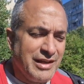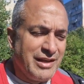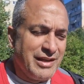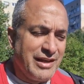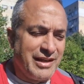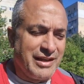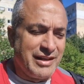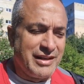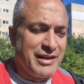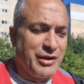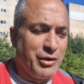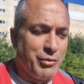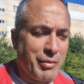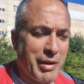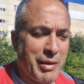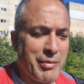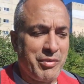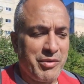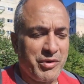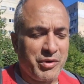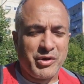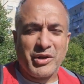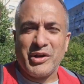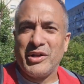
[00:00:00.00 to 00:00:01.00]
And,
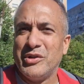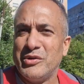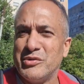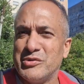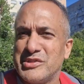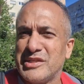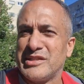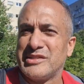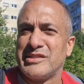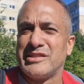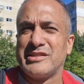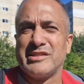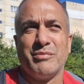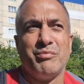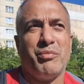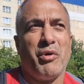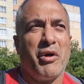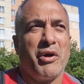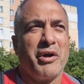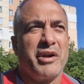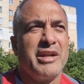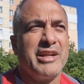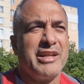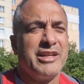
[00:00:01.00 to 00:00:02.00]
maybe they're going to use this as a
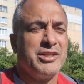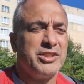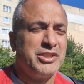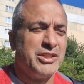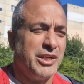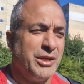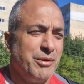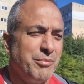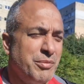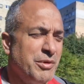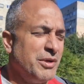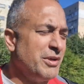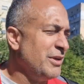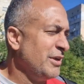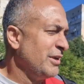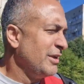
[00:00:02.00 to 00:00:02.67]
bargaining chip.